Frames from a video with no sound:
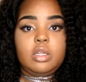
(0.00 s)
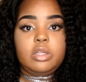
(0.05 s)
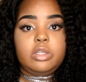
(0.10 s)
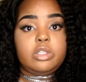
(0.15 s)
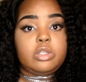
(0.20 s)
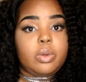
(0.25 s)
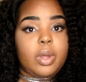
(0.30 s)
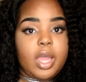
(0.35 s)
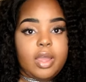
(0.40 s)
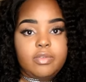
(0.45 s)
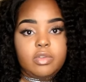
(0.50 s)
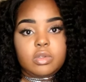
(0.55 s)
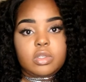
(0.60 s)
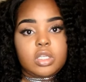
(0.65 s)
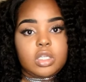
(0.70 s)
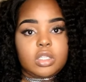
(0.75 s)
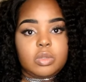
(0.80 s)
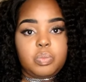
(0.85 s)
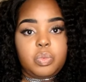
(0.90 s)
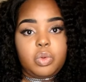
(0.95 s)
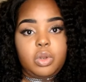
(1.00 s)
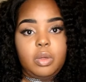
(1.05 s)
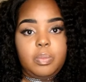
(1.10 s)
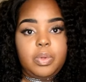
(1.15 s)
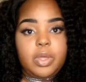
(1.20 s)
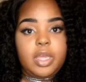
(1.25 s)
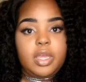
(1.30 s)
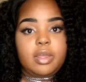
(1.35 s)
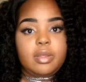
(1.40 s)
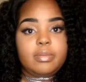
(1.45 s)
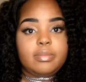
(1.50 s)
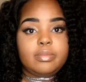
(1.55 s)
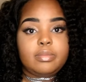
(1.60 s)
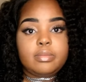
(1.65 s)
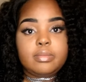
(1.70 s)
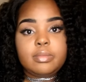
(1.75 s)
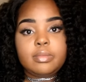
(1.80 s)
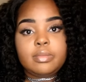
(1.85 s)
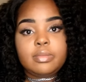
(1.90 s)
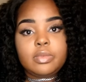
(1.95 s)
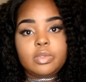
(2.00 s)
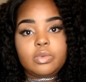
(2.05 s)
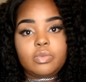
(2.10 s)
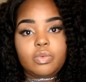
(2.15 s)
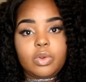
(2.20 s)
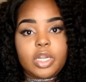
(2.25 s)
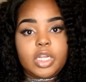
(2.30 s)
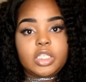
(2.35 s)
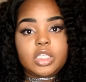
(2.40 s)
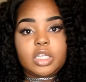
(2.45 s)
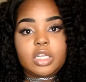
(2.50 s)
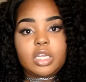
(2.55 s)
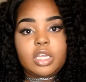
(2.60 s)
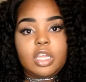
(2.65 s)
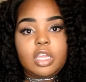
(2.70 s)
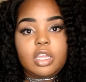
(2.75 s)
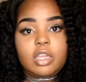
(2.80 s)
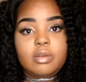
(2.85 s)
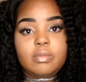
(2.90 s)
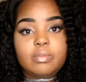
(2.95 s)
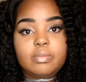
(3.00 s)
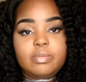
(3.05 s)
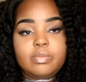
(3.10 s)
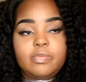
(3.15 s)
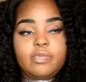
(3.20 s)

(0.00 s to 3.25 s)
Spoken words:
So have you sent a booty pic? Raise your hand.